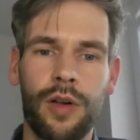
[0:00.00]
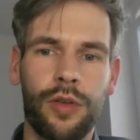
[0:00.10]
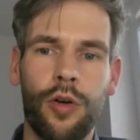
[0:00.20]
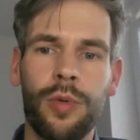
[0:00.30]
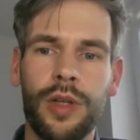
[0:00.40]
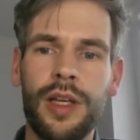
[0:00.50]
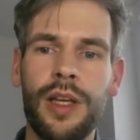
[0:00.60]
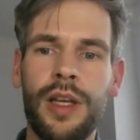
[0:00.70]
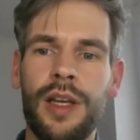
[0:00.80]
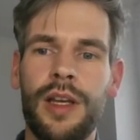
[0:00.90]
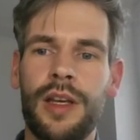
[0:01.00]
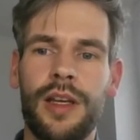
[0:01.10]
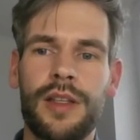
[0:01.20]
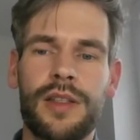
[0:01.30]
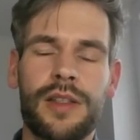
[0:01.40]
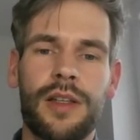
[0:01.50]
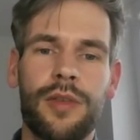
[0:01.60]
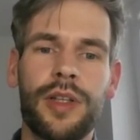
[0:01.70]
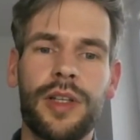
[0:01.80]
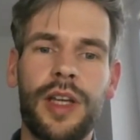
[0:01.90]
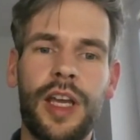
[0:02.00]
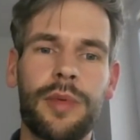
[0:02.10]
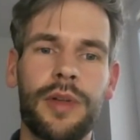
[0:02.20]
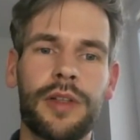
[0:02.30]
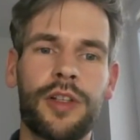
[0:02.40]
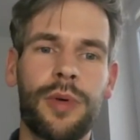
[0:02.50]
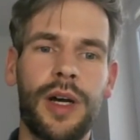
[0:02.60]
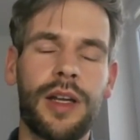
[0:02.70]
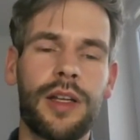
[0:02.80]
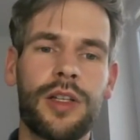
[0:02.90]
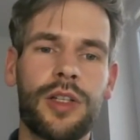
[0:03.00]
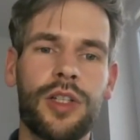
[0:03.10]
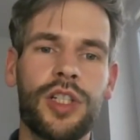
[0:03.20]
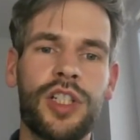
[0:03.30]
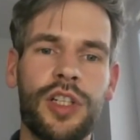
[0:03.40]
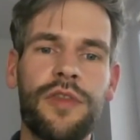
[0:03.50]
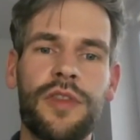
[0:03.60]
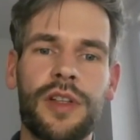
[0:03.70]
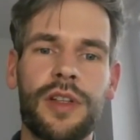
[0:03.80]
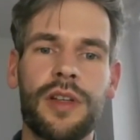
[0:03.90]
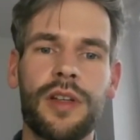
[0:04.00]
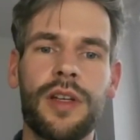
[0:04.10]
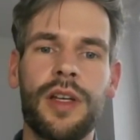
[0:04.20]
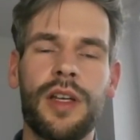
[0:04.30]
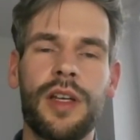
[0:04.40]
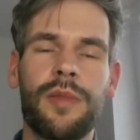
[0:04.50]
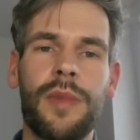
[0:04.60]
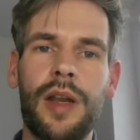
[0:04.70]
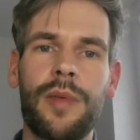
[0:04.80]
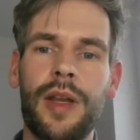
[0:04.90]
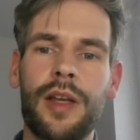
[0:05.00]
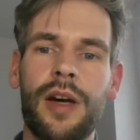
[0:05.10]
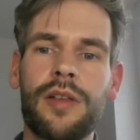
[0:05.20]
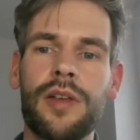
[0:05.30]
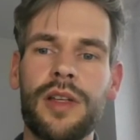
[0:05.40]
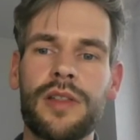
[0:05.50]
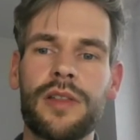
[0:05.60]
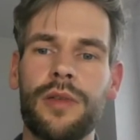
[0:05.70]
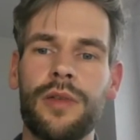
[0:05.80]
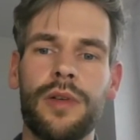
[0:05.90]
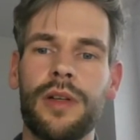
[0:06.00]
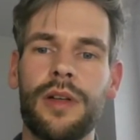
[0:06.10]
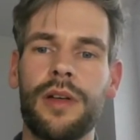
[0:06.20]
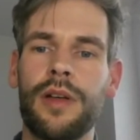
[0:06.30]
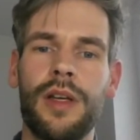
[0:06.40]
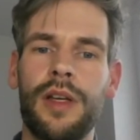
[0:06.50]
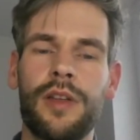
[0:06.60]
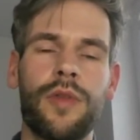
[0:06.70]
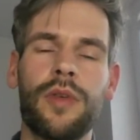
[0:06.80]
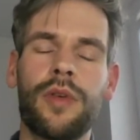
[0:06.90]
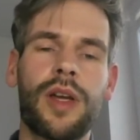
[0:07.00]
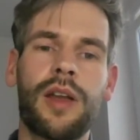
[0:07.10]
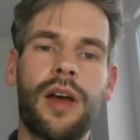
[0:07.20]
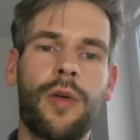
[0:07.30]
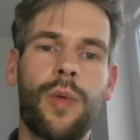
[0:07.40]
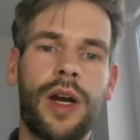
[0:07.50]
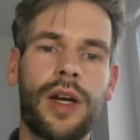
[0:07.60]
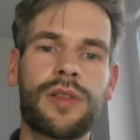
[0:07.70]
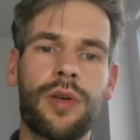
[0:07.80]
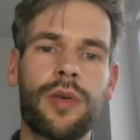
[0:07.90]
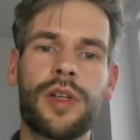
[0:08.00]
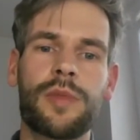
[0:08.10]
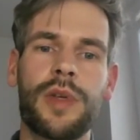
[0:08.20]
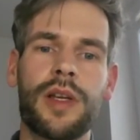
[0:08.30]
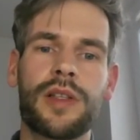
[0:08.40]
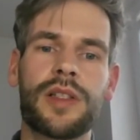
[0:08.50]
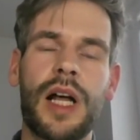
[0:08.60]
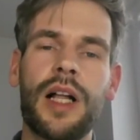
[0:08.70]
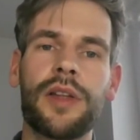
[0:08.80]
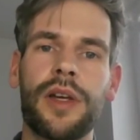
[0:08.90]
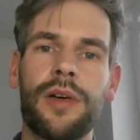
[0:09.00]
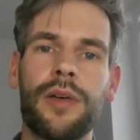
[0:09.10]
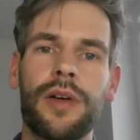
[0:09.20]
globally, it's really enabled quite a shift in many, many countries. So if you look at where solar is being installed now,